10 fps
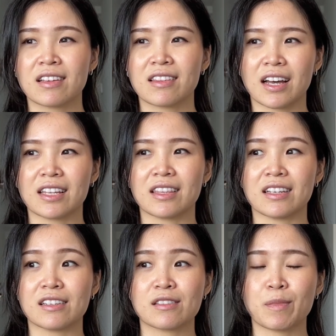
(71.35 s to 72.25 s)
that
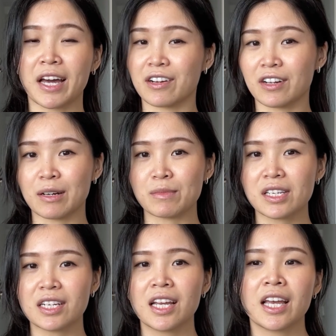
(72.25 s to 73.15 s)
this pattern comes
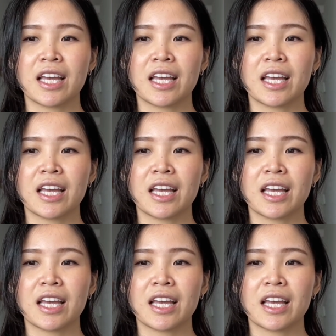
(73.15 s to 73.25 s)
in.